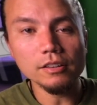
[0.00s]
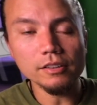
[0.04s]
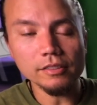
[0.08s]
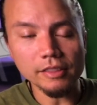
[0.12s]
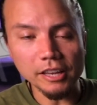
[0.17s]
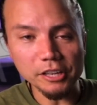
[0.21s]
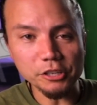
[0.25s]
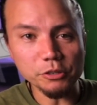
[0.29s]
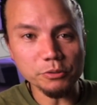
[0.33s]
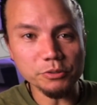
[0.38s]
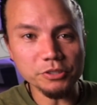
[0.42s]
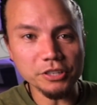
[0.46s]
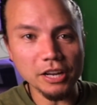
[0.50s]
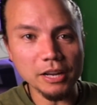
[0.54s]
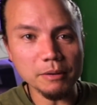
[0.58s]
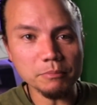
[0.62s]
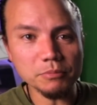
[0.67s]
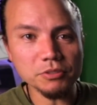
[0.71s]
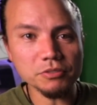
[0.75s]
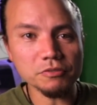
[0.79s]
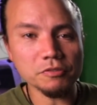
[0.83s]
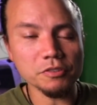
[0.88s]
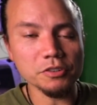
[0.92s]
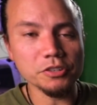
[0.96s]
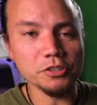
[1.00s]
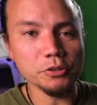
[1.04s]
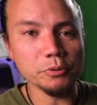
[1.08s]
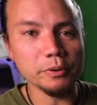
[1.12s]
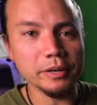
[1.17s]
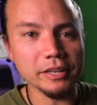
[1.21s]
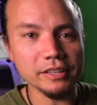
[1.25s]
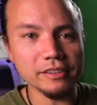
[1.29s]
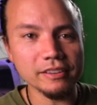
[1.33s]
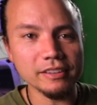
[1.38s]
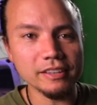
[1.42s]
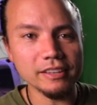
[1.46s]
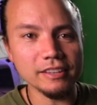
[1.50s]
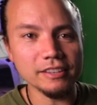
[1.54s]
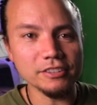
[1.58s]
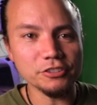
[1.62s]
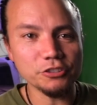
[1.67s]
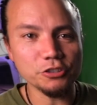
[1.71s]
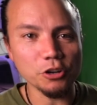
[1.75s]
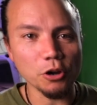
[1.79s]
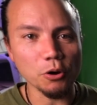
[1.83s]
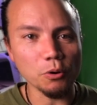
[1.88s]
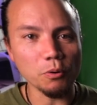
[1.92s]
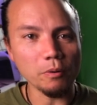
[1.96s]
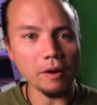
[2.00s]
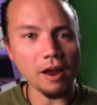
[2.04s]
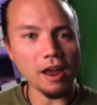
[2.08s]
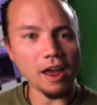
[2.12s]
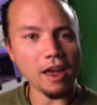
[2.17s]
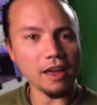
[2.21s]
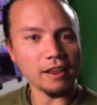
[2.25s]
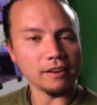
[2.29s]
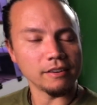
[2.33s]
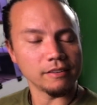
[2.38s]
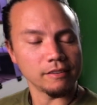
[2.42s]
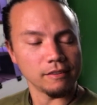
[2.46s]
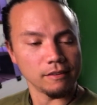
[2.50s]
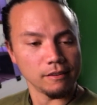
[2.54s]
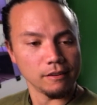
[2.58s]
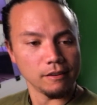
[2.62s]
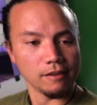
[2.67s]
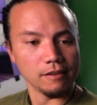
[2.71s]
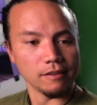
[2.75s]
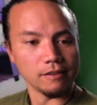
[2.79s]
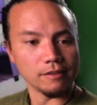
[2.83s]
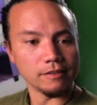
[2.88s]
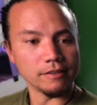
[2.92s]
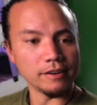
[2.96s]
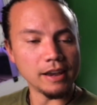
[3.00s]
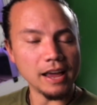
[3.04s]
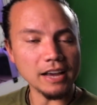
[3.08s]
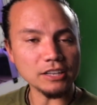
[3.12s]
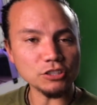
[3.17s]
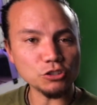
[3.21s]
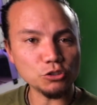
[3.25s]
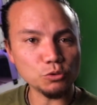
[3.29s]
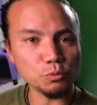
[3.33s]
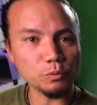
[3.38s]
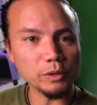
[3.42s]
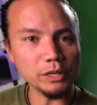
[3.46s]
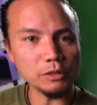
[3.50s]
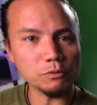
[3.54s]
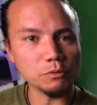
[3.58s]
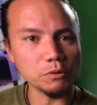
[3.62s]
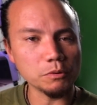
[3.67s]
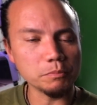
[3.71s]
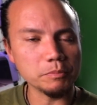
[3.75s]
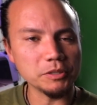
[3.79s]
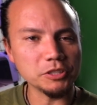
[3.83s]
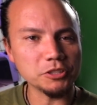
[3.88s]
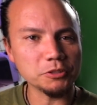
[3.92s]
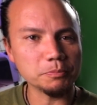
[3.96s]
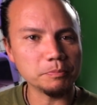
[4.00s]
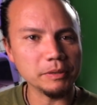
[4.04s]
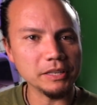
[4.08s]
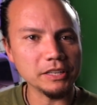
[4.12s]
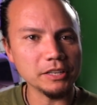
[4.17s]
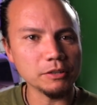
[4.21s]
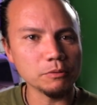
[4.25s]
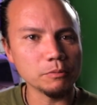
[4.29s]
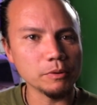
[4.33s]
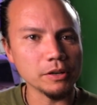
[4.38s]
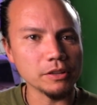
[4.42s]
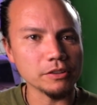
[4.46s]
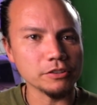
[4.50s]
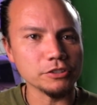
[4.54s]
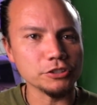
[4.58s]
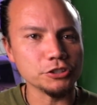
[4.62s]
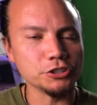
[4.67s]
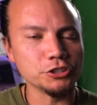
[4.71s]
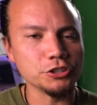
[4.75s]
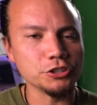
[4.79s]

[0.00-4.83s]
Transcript: Thank you, James, for doing the show, and next week we'll be speaking with